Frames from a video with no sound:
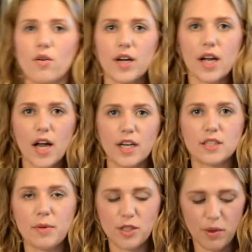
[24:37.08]
going to cut
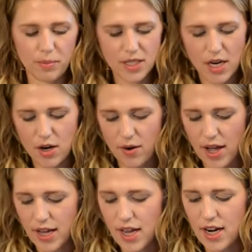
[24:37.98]
into my sweet potato
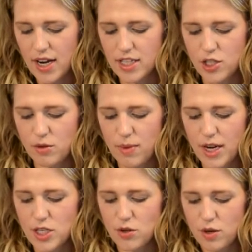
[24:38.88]
and get it into
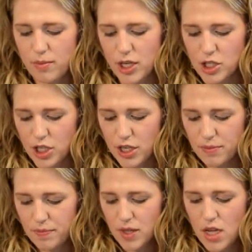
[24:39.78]
my tuna mixture
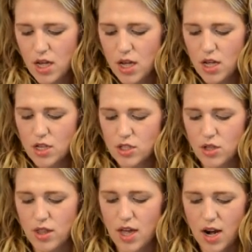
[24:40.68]

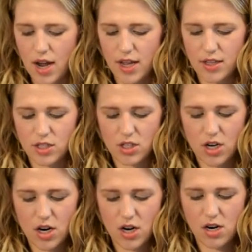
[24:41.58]
so that I can
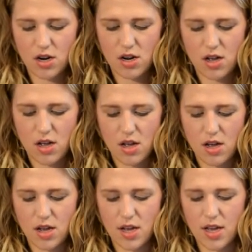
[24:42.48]
start
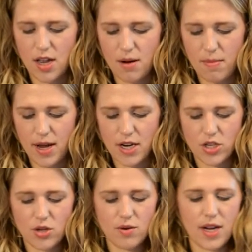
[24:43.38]
getting my
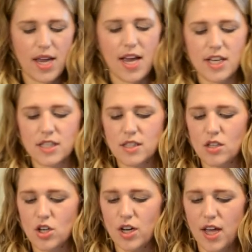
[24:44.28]
tuna cakes
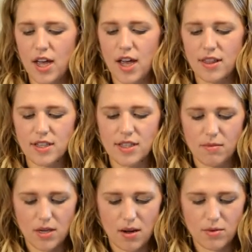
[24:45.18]
cooking at the
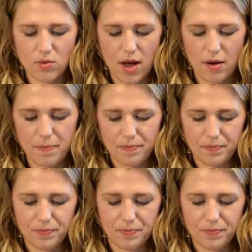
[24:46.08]
same time as well.